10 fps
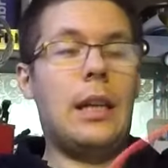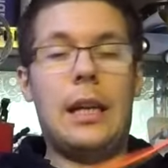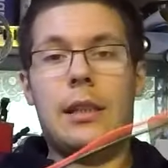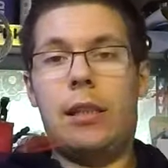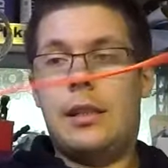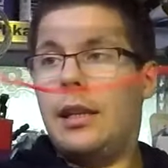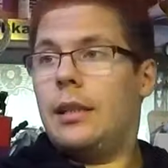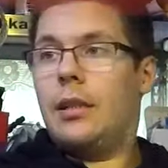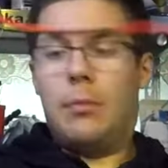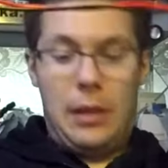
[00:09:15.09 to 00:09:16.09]
80
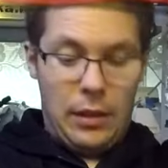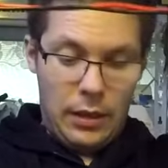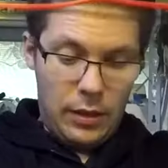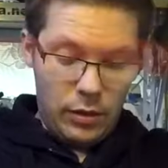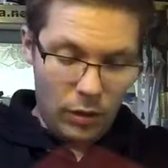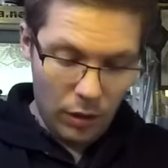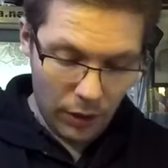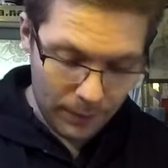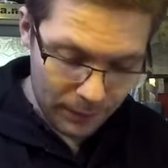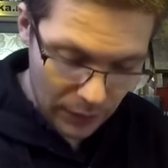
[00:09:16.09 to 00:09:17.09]
centimeters long.